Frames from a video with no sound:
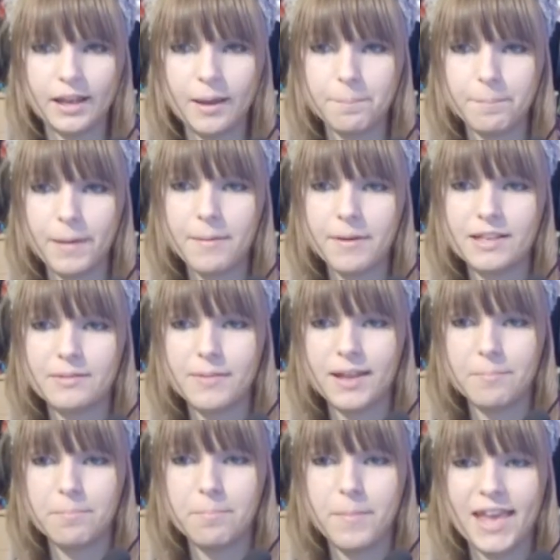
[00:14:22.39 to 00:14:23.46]
Baby's
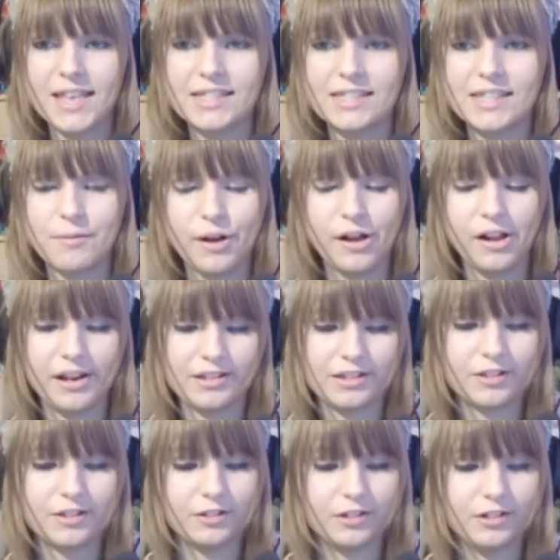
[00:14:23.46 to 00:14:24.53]
met Macy while at
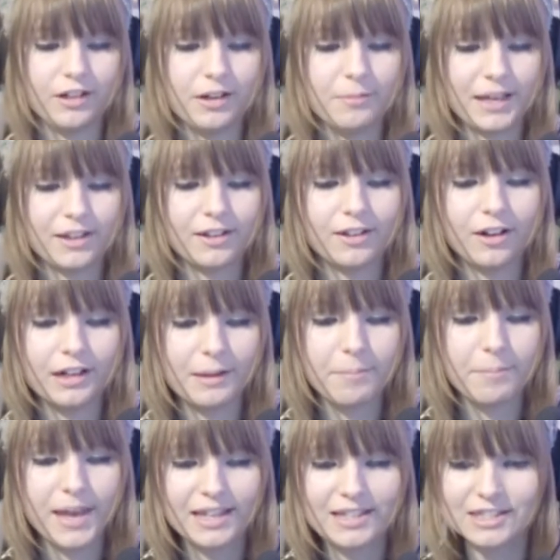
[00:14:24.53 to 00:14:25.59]
school. Oh my god, they're
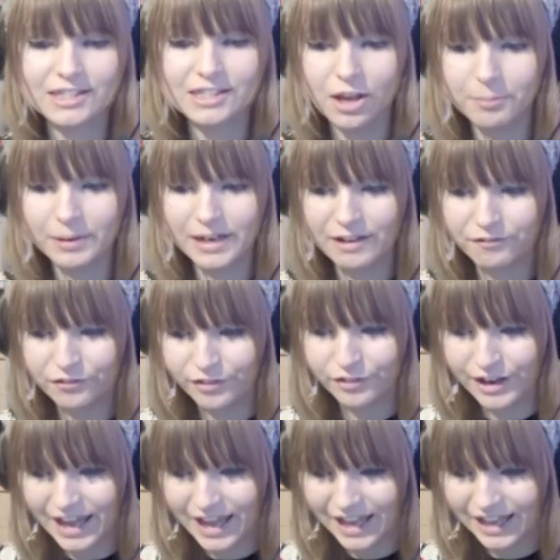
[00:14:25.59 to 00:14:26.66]
making so many
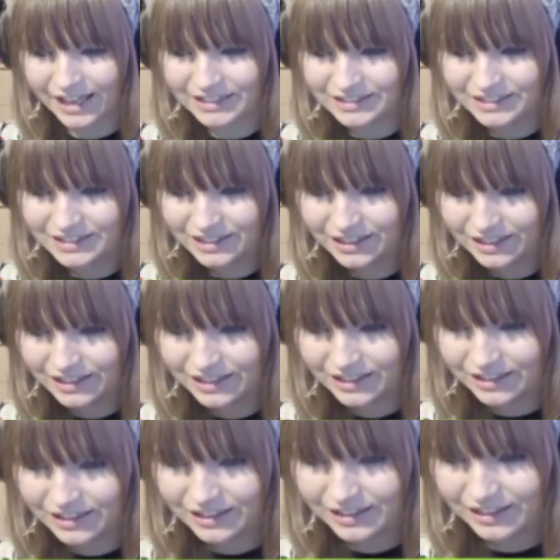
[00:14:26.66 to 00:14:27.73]
friends!
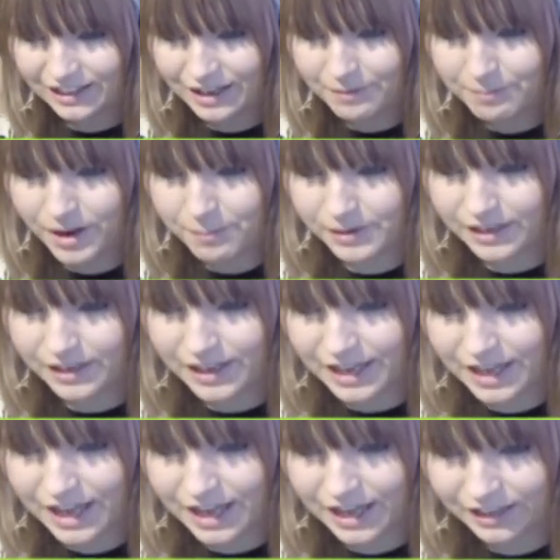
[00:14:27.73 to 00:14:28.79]
Look how popular they
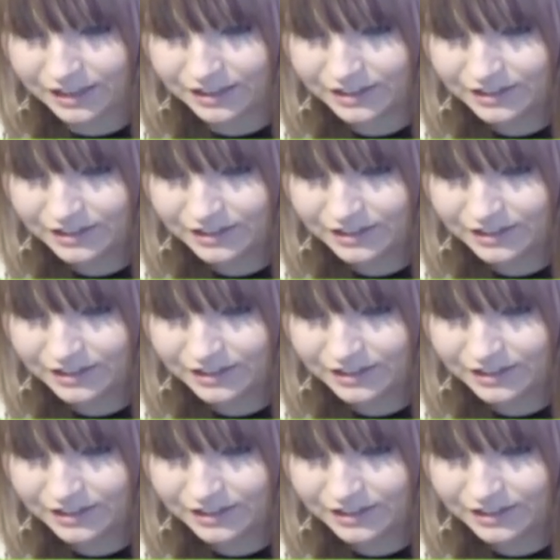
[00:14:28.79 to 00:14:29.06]
are!